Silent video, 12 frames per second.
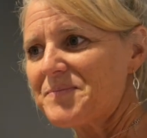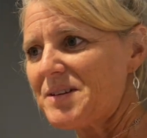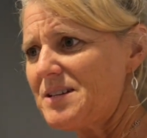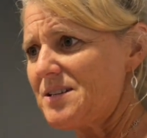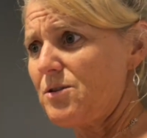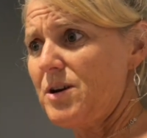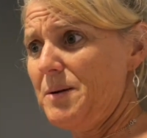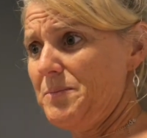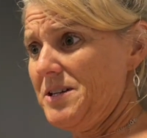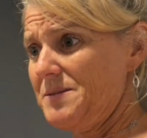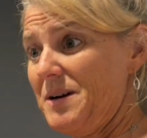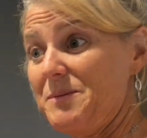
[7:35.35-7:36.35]
He's like, oh yeah,
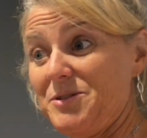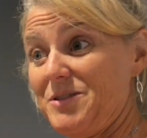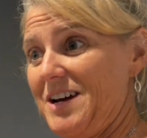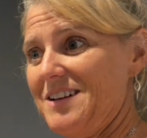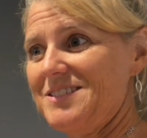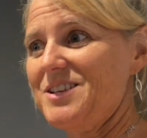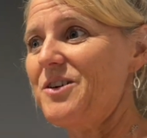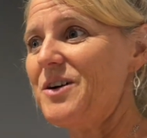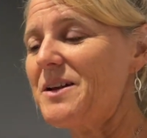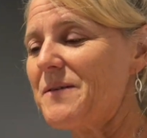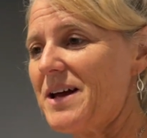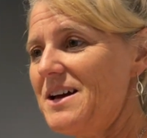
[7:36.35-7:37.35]
please mom, do that. So
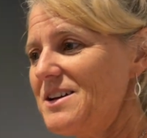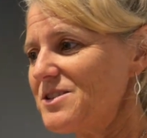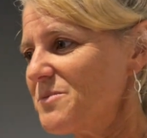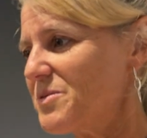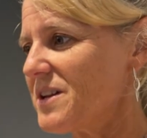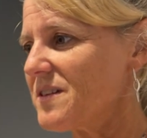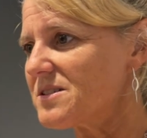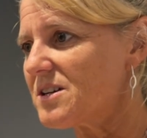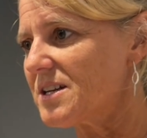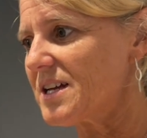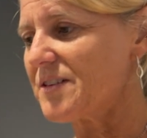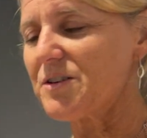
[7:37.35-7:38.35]
anyway, so I'm putting this all together